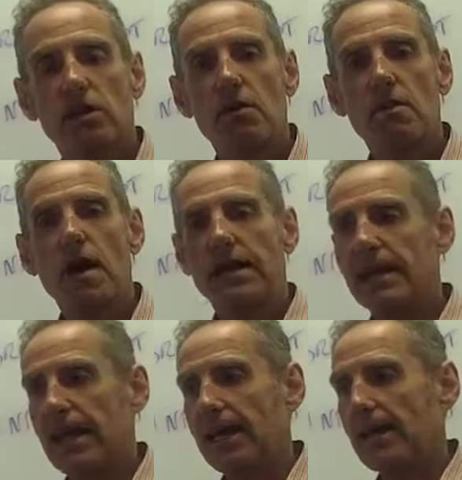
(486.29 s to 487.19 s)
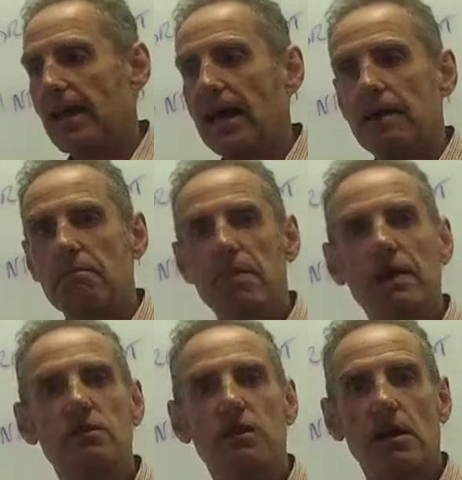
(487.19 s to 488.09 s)
You might get
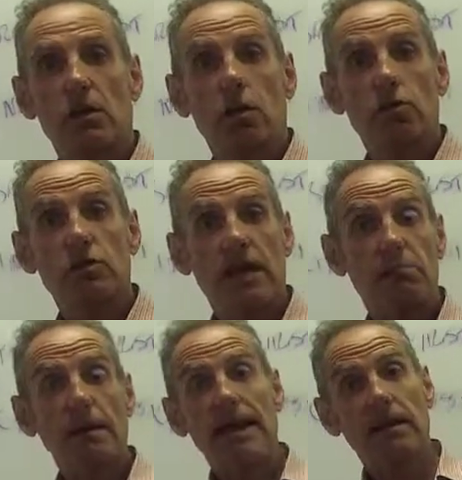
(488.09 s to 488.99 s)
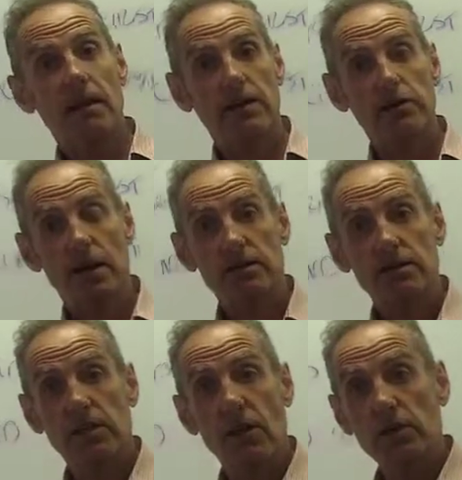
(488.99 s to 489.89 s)
things that are called, say, bloodline
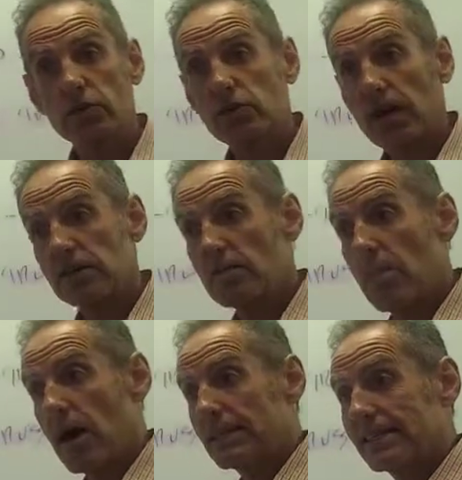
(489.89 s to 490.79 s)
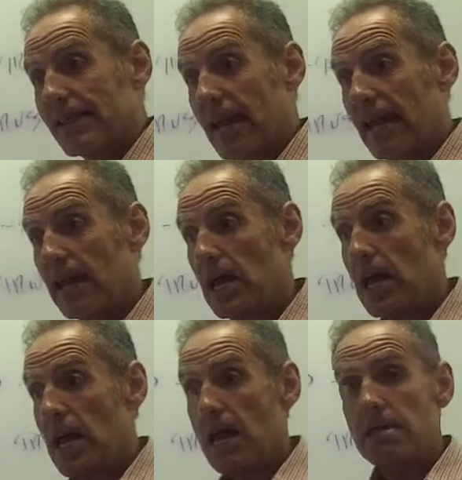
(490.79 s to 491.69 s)
trusts, and those trusts might say
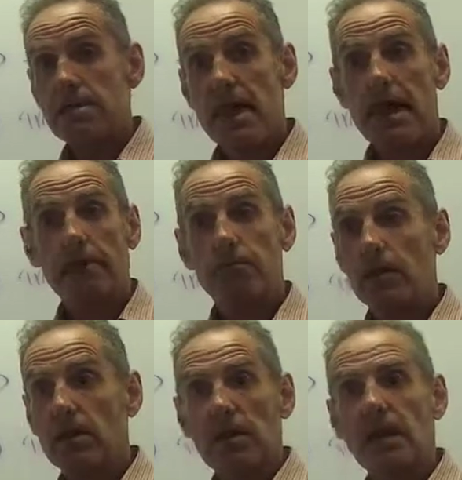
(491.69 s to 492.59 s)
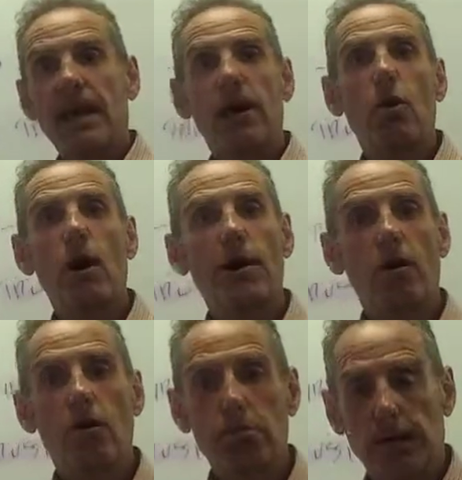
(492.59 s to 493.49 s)
that they get quite
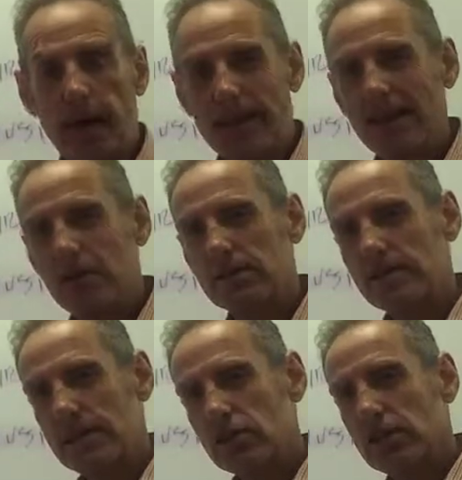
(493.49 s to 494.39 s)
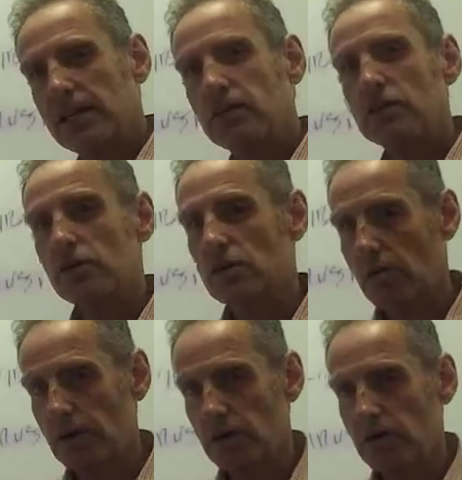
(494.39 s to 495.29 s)
complicated. They're essentially
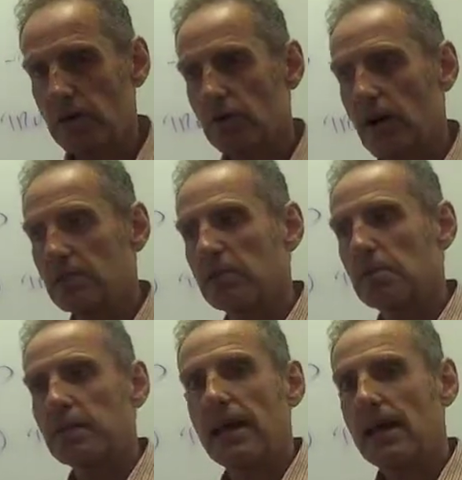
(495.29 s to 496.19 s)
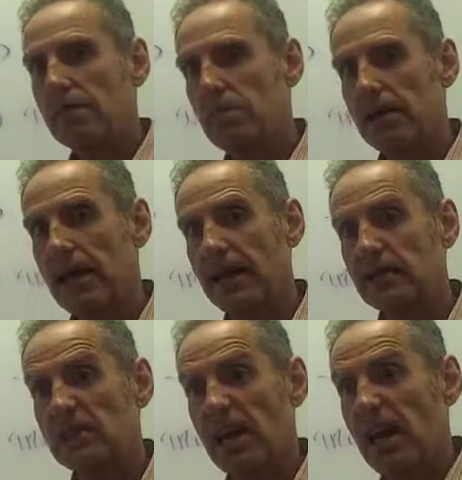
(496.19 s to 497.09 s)
discretionary trusts, but they
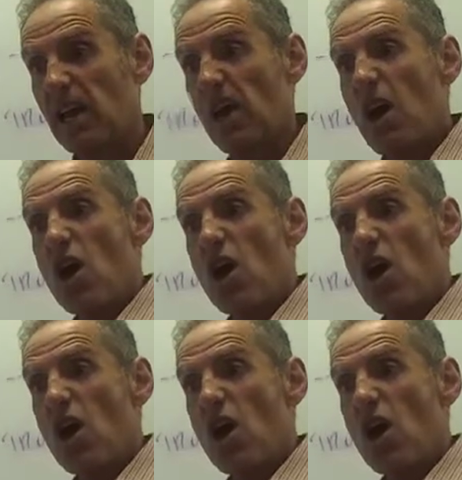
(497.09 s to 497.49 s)
say